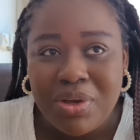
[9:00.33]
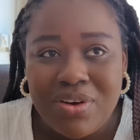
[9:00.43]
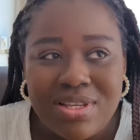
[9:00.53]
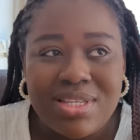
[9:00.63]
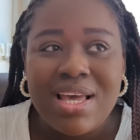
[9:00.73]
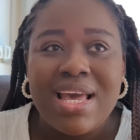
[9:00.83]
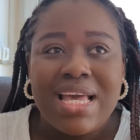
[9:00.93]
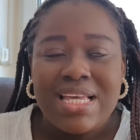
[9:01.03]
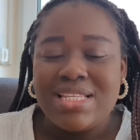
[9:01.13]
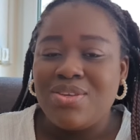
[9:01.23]
because
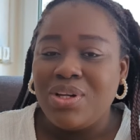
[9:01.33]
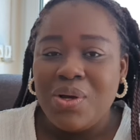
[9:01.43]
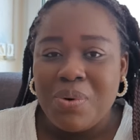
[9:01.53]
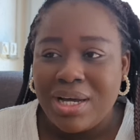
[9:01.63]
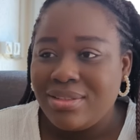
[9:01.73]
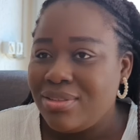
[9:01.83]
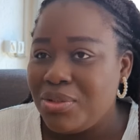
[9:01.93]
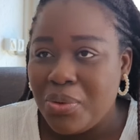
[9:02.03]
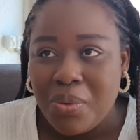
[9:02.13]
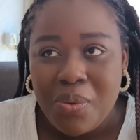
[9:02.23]
he's the only one,
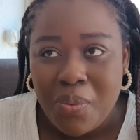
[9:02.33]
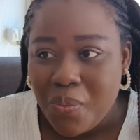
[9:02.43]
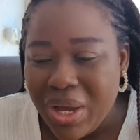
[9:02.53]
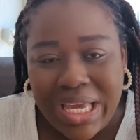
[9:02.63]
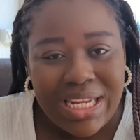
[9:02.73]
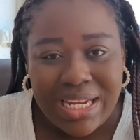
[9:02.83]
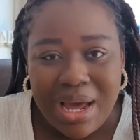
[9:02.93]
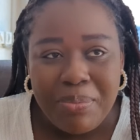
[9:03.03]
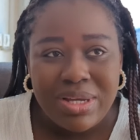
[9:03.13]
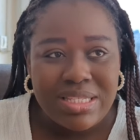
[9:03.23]
working at
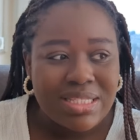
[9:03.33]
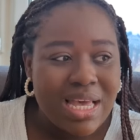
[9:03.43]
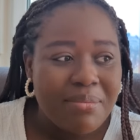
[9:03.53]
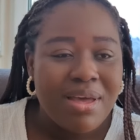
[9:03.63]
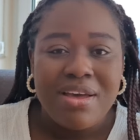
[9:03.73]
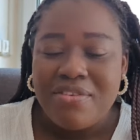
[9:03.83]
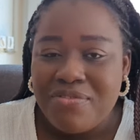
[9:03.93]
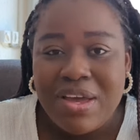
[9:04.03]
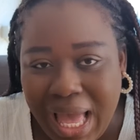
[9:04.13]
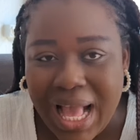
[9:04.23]
that point in time.
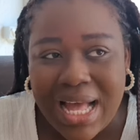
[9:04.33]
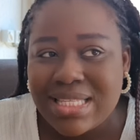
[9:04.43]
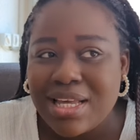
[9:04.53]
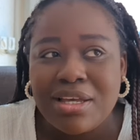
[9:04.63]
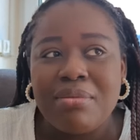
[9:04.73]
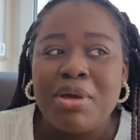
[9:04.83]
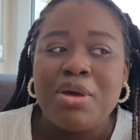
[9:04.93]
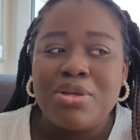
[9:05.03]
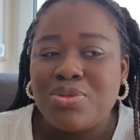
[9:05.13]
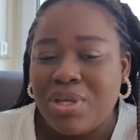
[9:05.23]
I can't tell him
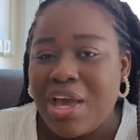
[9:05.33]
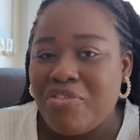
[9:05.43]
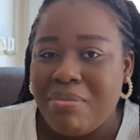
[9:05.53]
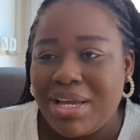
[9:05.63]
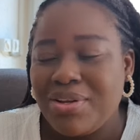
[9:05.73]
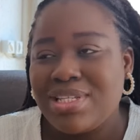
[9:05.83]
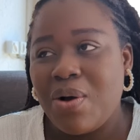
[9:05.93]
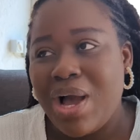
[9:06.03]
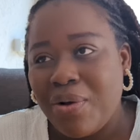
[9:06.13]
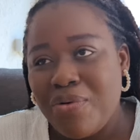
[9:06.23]
to care for my
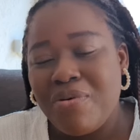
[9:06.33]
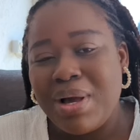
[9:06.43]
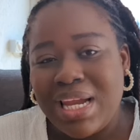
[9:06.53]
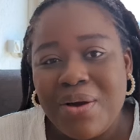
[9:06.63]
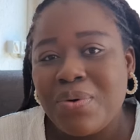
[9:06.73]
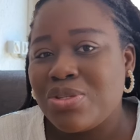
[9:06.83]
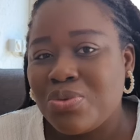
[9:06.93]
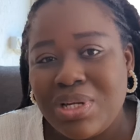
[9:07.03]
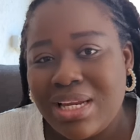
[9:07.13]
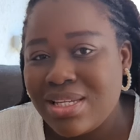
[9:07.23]
daughter while I go for my language
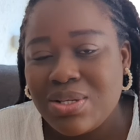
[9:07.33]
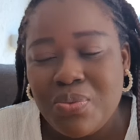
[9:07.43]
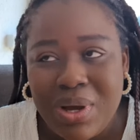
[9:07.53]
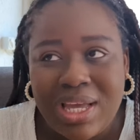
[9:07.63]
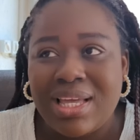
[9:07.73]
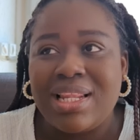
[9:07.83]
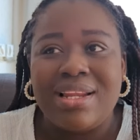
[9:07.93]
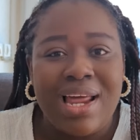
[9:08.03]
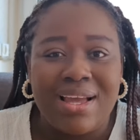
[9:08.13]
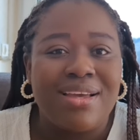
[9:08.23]
school. That doesn't work.
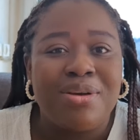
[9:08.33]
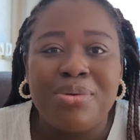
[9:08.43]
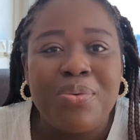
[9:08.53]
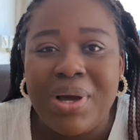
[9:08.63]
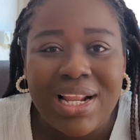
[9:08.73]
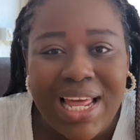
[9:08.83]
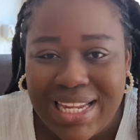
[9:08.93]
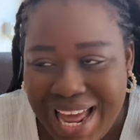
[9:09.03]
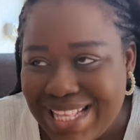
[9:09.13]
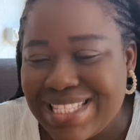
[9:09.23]
Like, it couldn't work
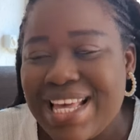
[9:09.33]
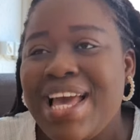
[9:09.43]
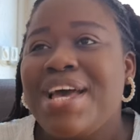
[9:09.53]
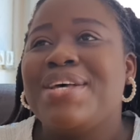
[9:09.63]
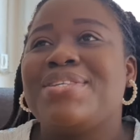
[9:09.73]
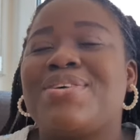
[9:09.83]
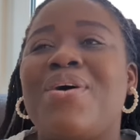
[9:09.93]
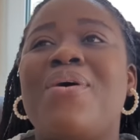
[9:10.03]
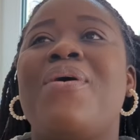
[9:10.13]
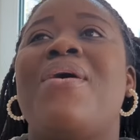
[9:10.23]
like that.
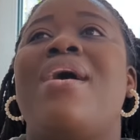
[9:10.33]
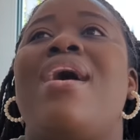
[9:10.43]
So